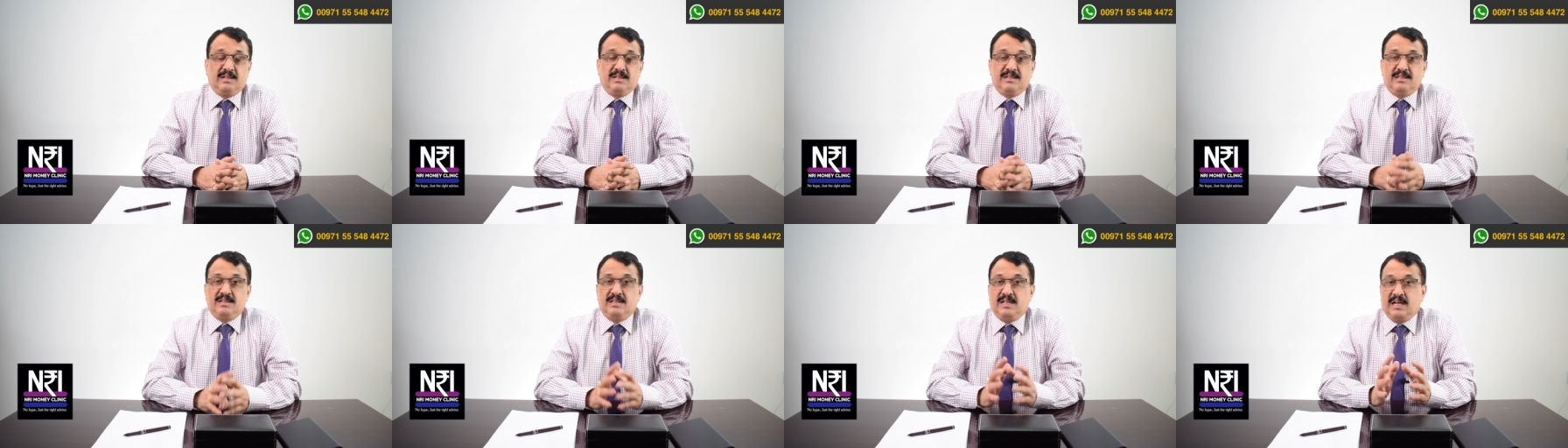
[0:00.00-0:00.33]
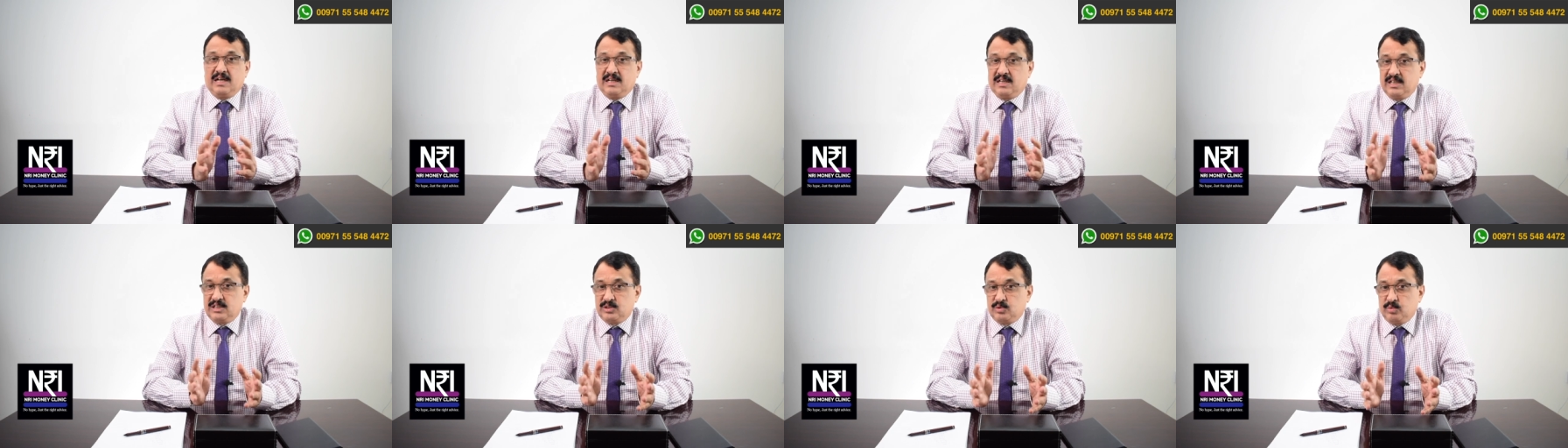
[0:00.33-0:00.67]

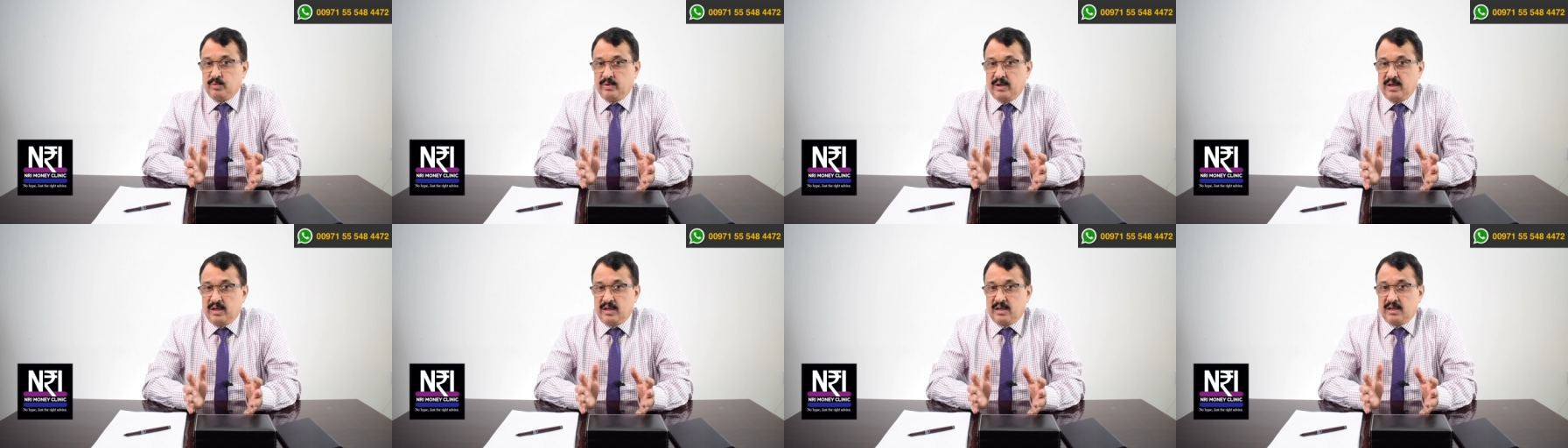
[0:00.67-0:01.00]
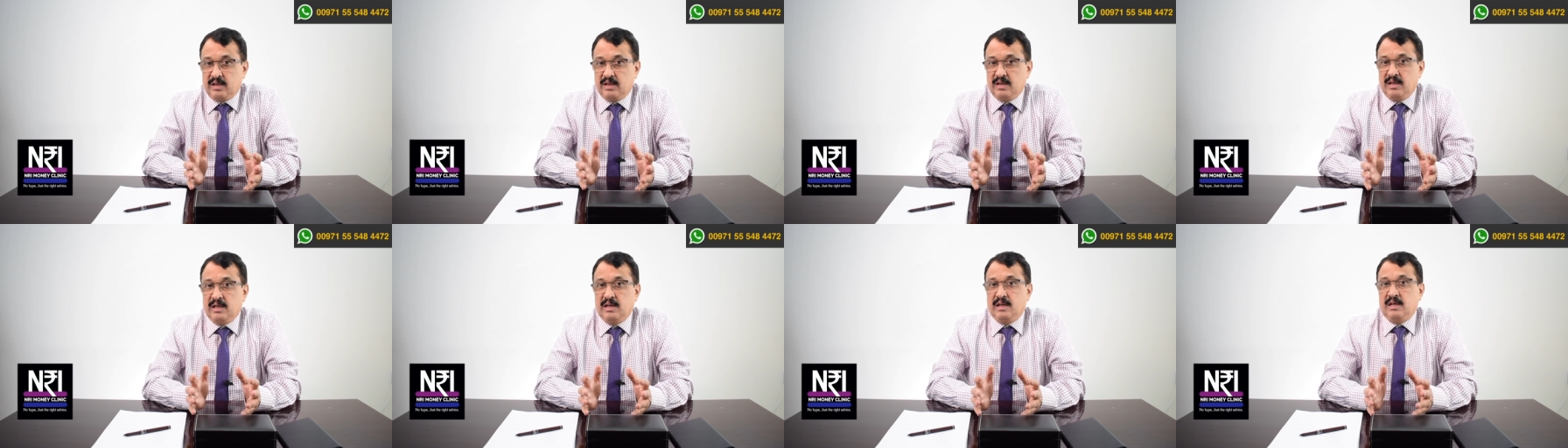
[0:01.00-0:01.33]
That is where
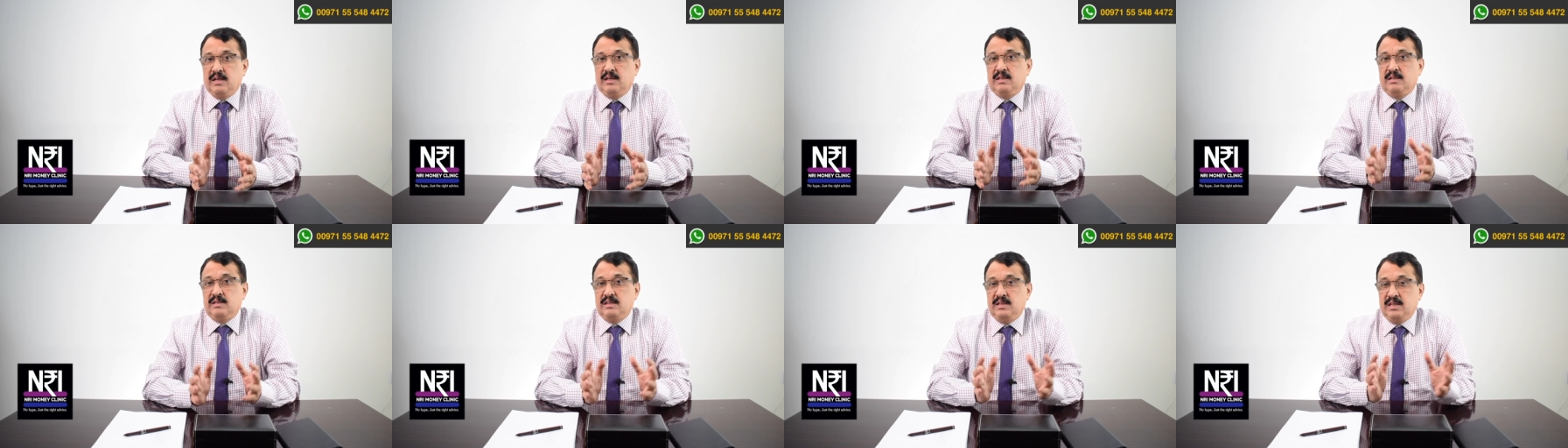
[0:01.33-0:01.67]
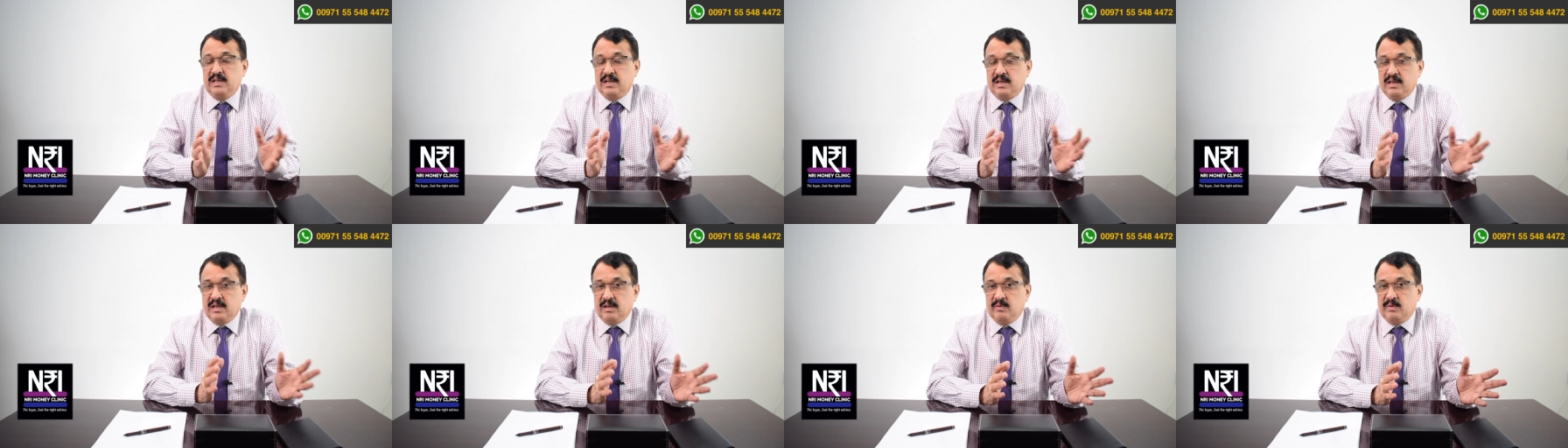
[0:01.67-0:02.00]
the
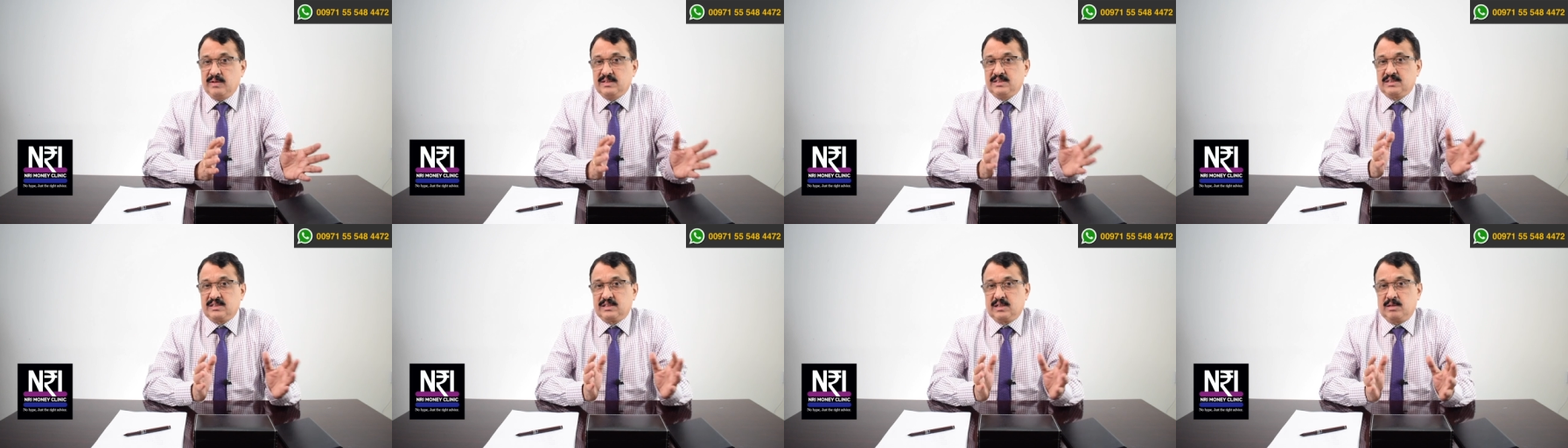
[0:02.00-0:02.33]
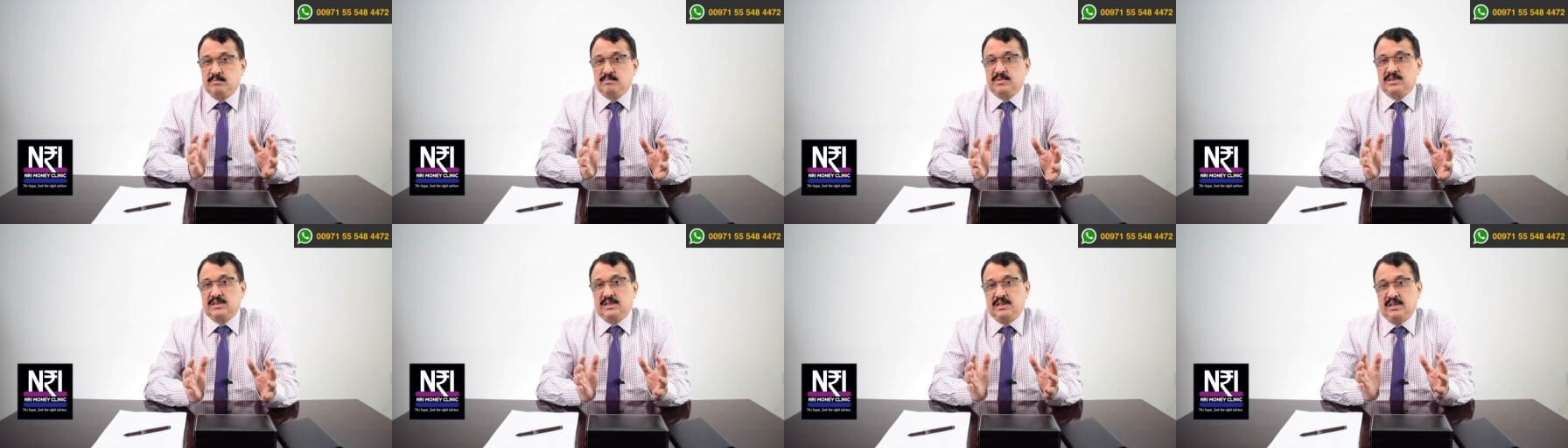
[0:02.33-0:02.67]
relevance
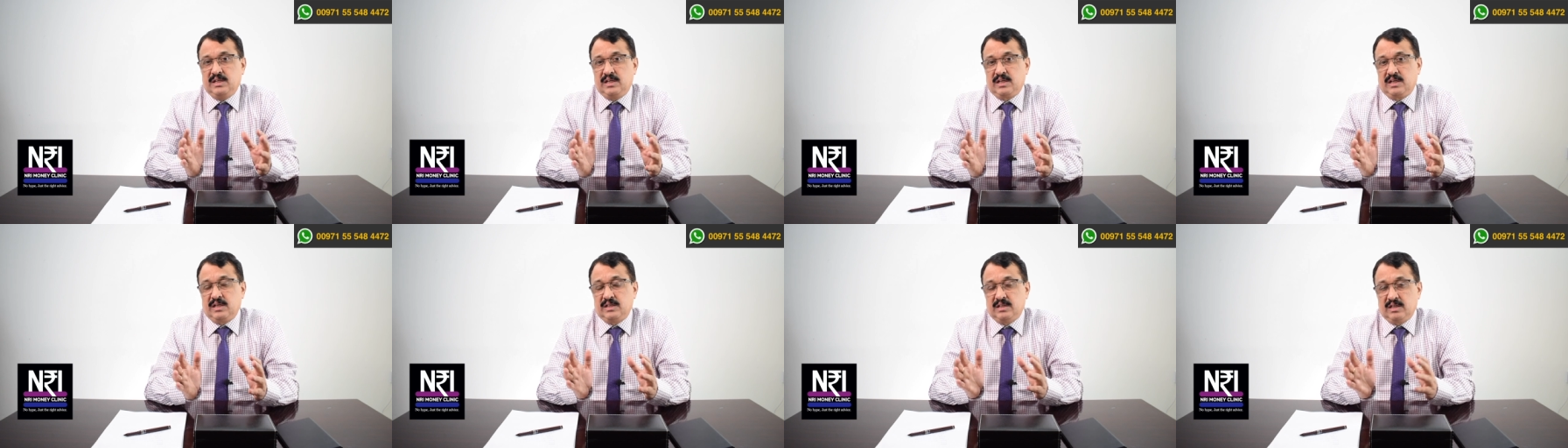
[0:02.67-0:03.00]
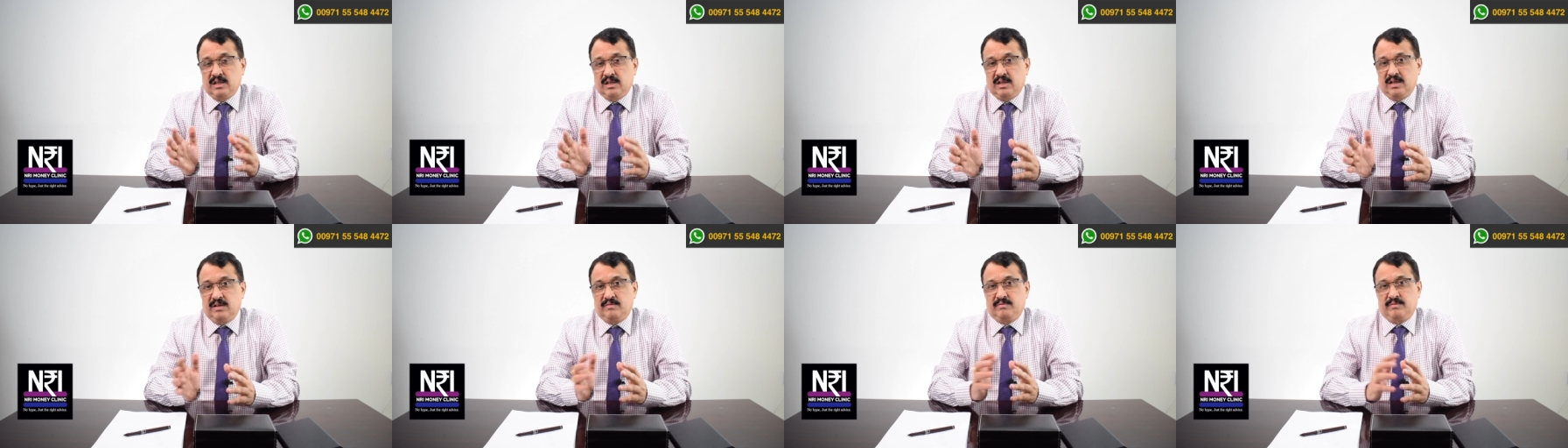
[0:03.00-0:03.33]
comes here in the
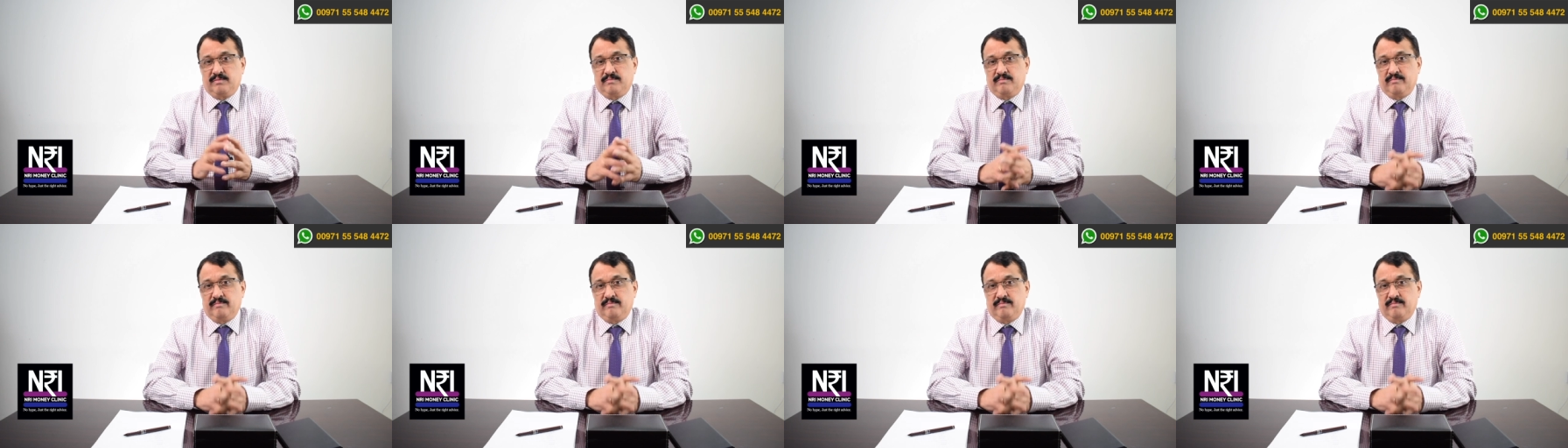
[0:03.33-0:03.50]
life.